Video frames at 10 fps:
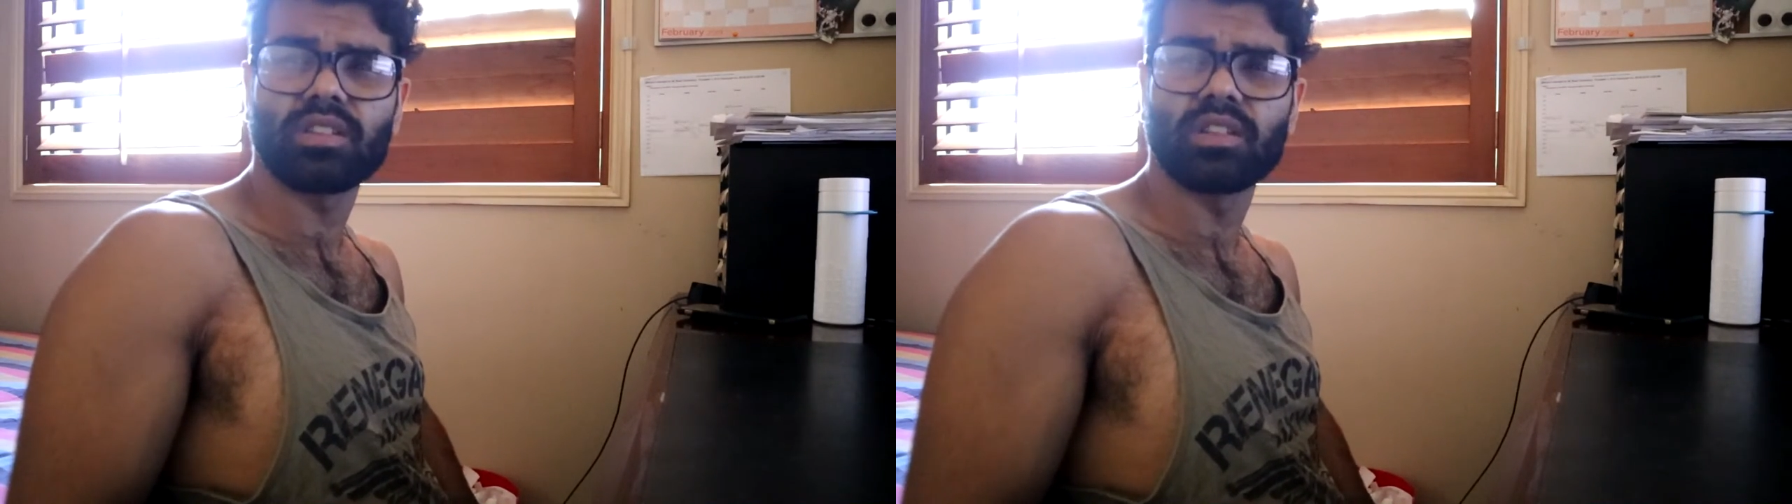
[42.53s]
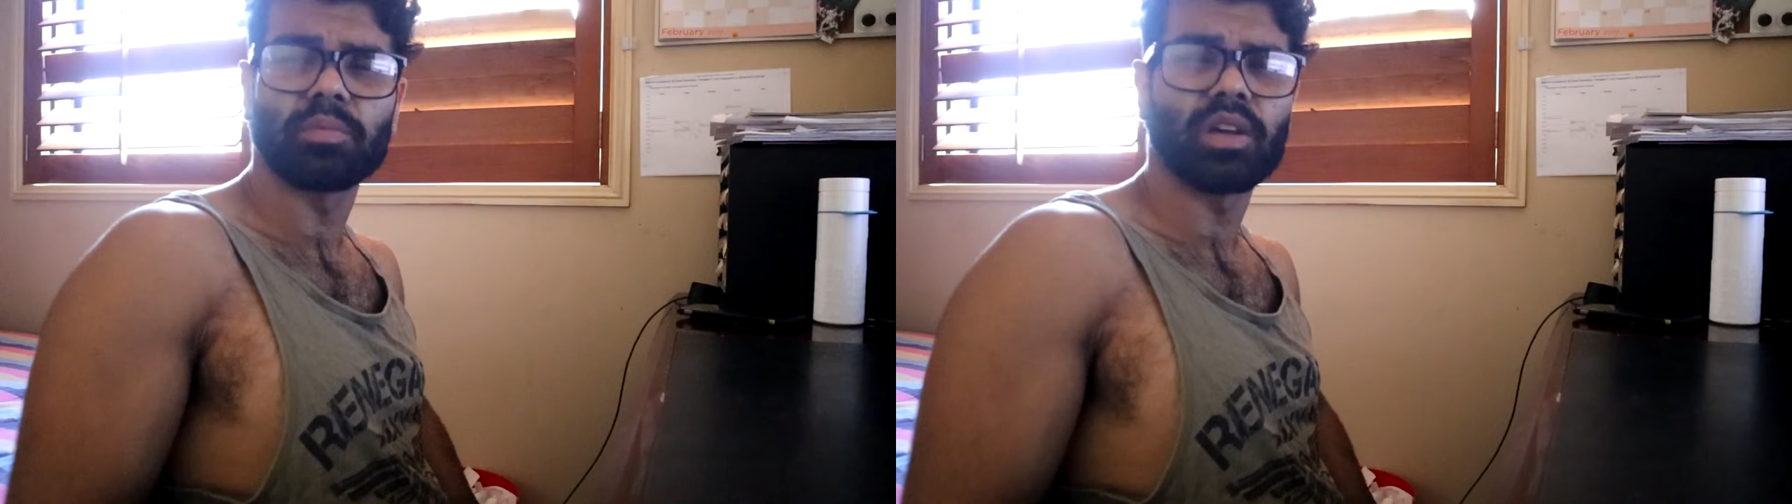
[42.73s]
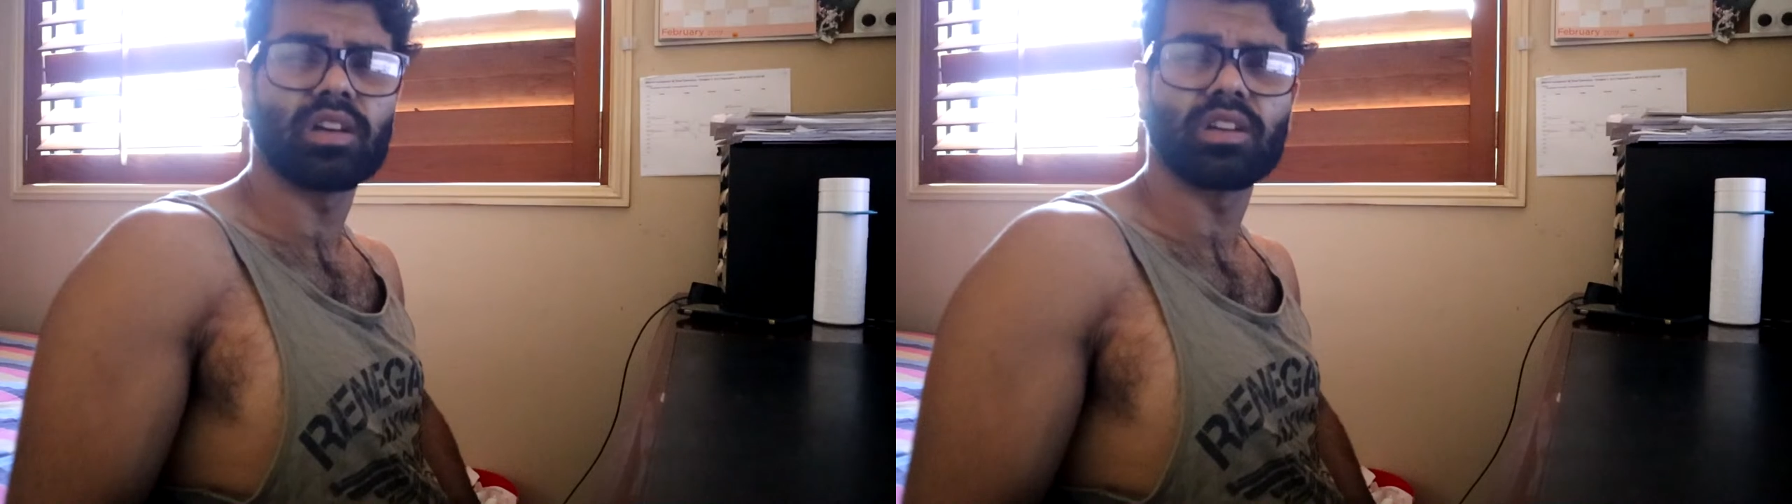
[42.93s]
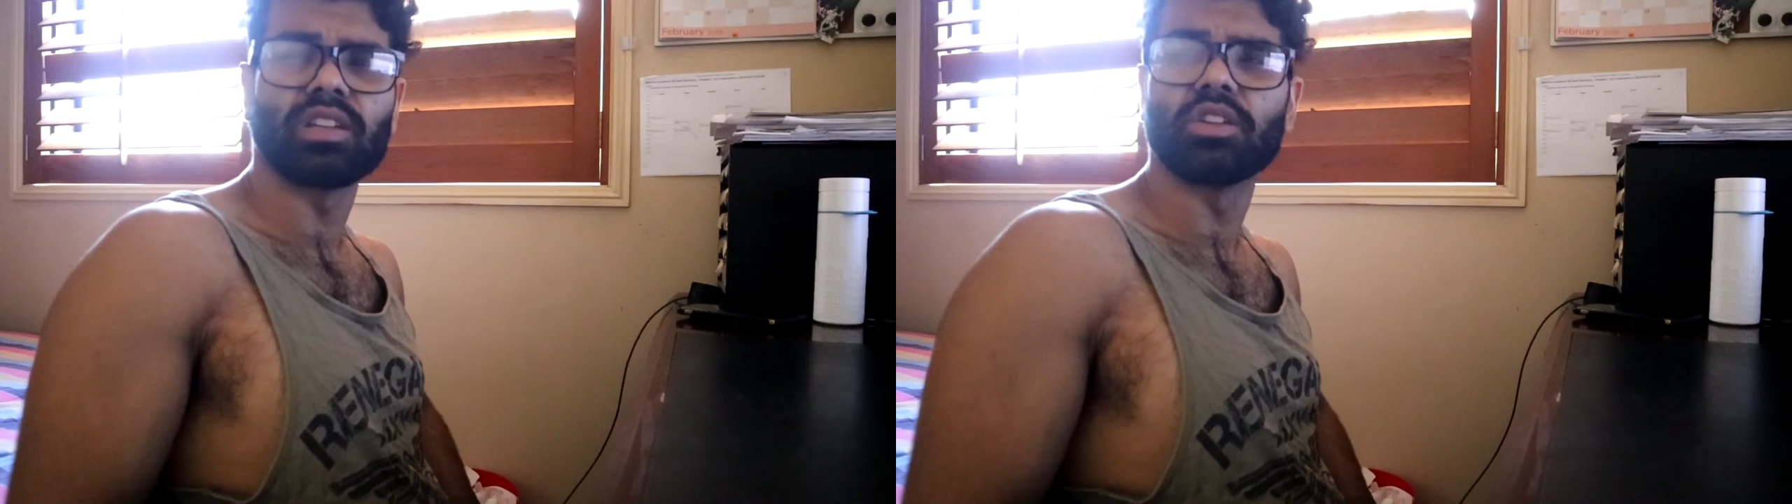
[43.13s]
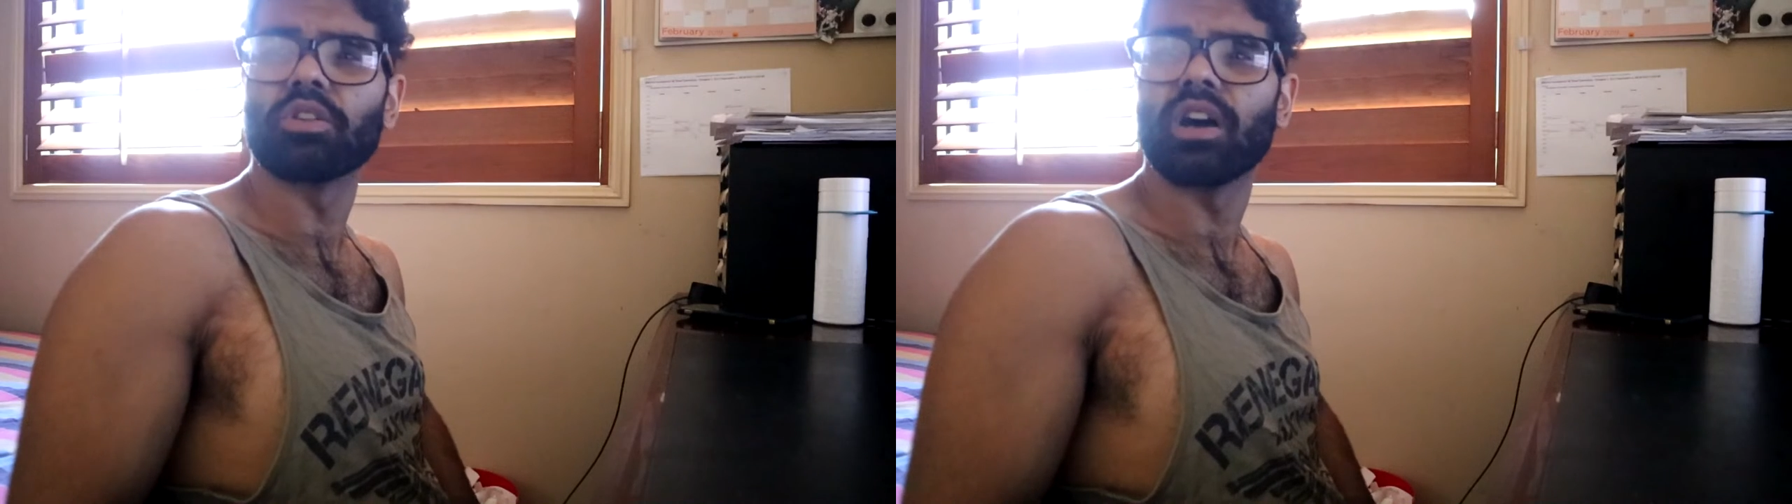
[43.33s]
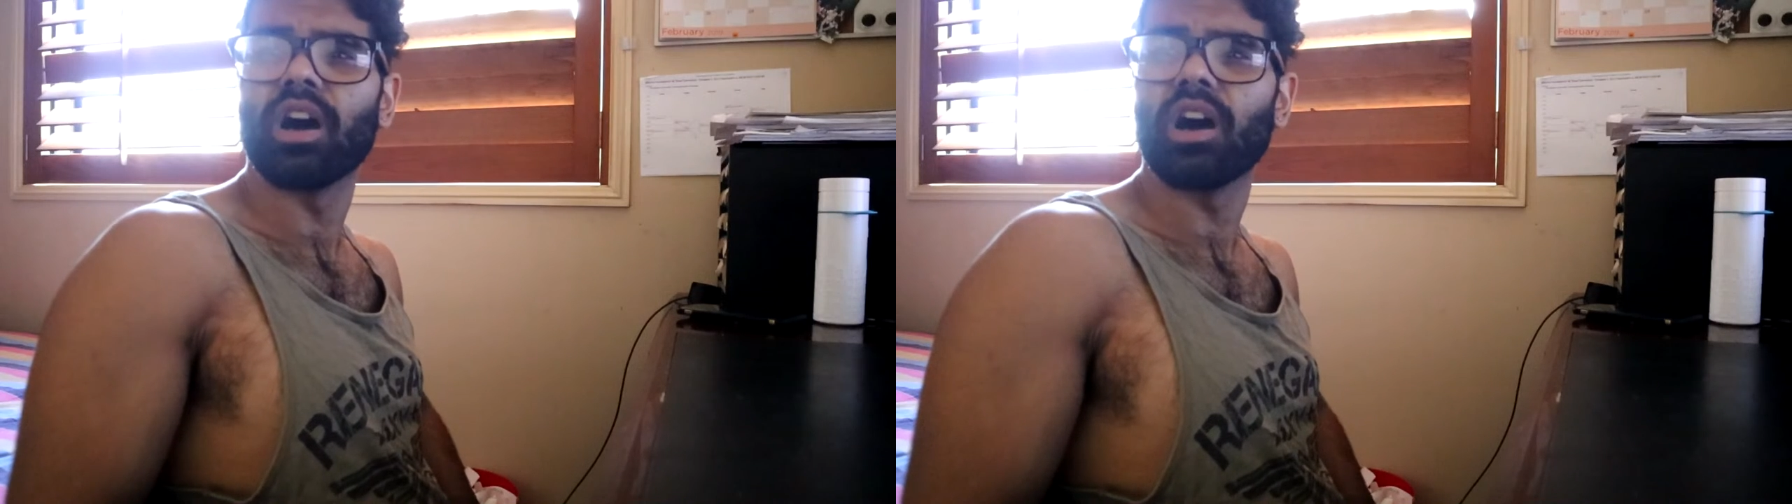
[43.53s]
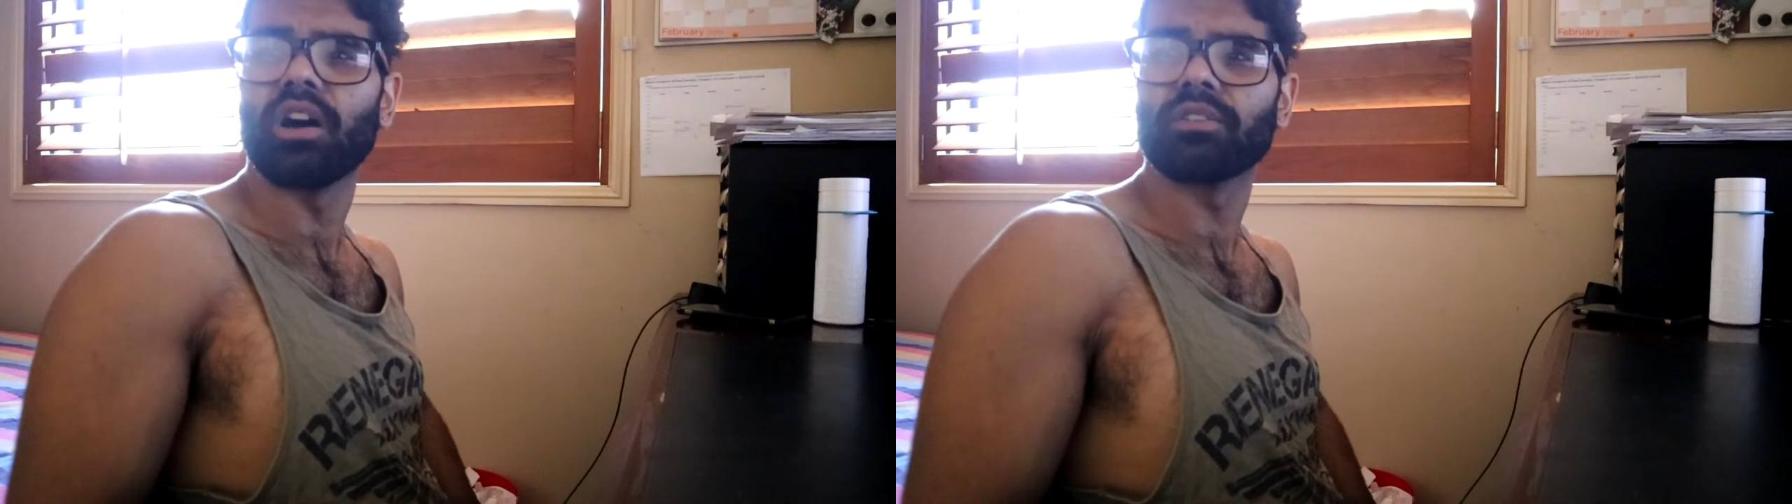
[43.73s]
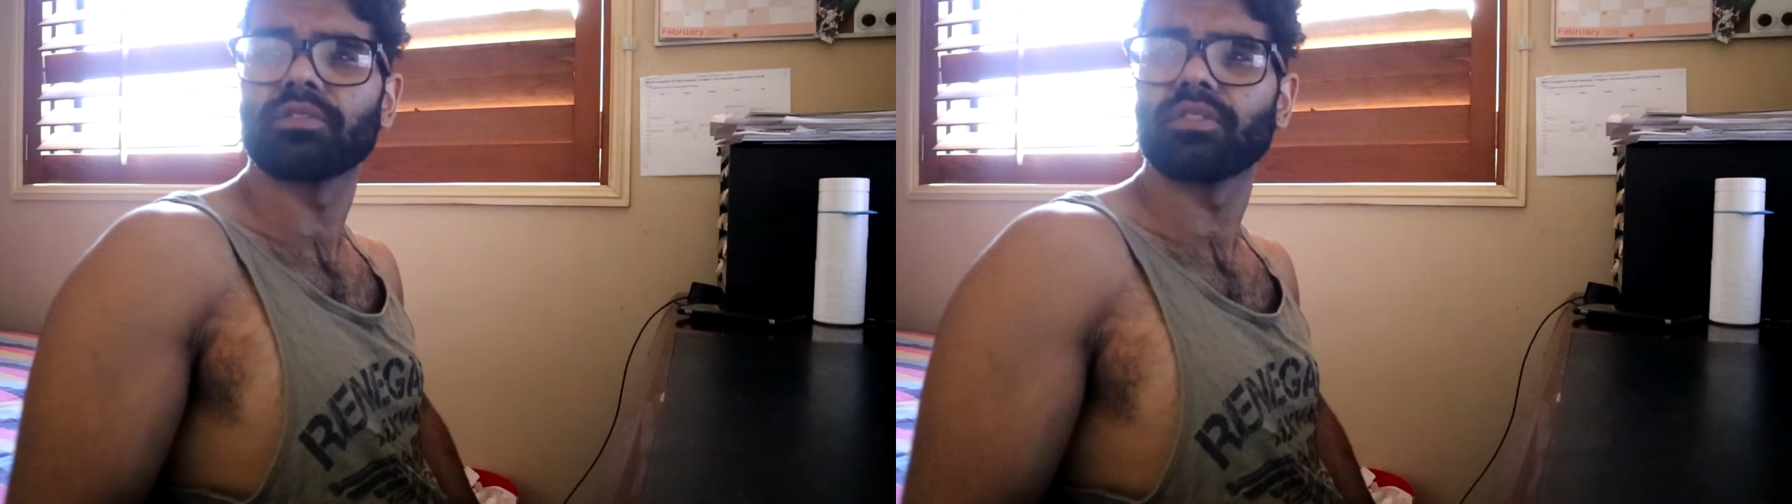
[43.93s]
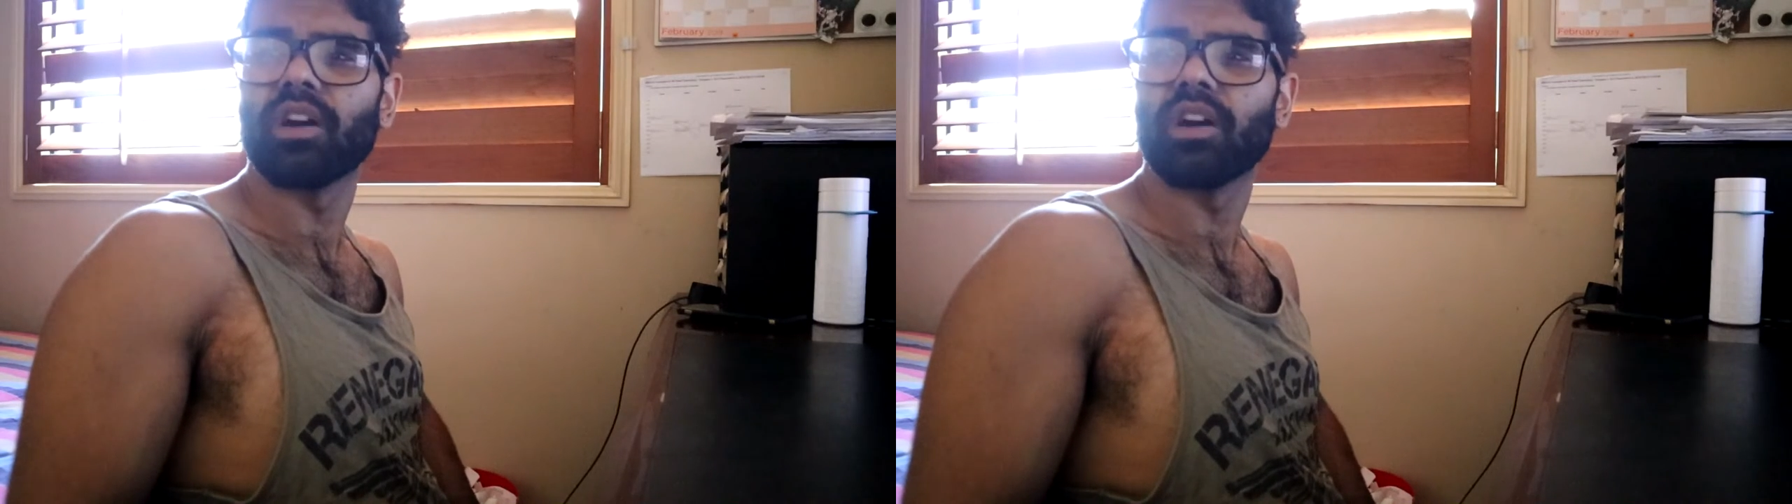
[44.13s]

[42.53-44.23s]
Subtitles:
in about a year and a half.